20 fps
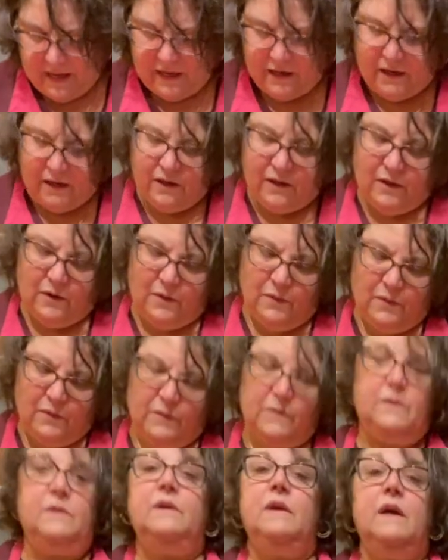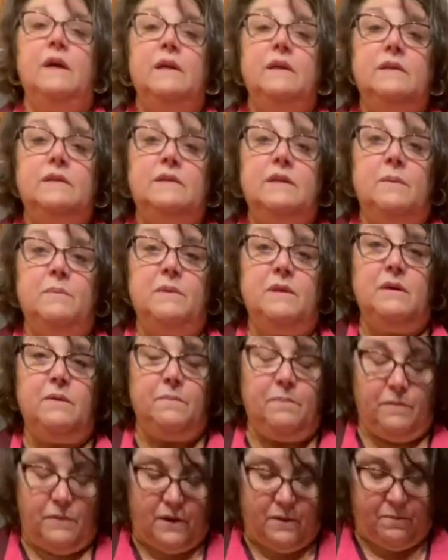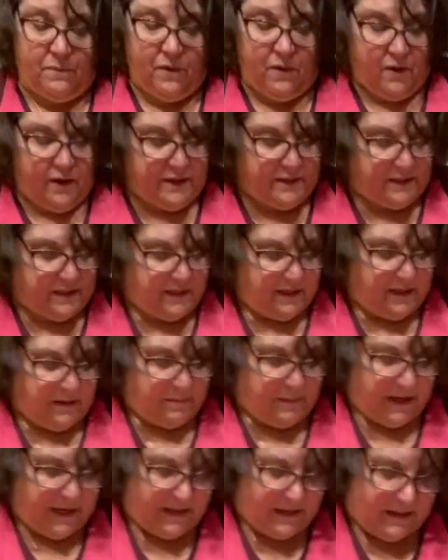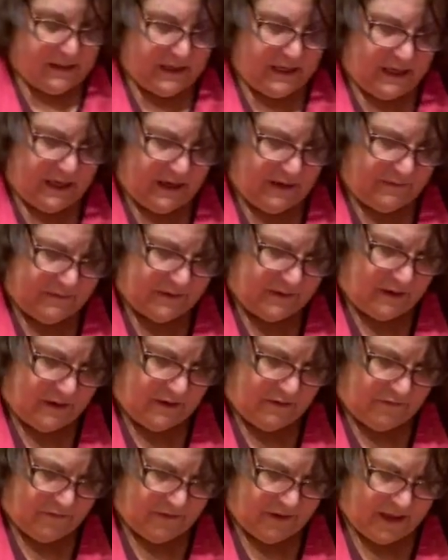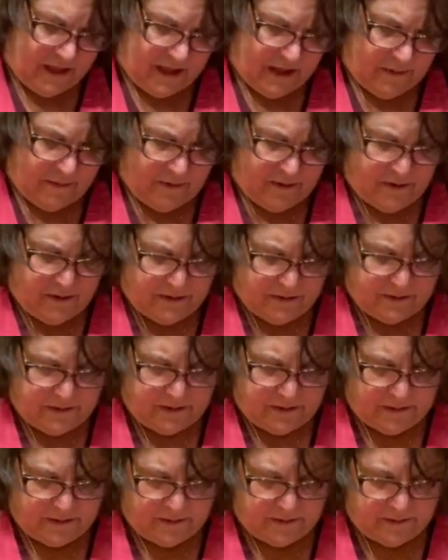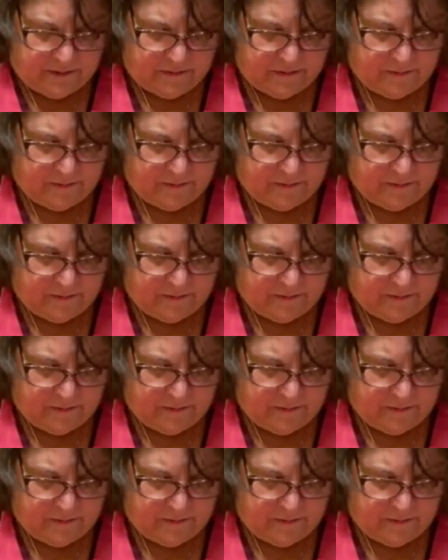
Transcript: could use some of the parsley to make leaves on the flowers.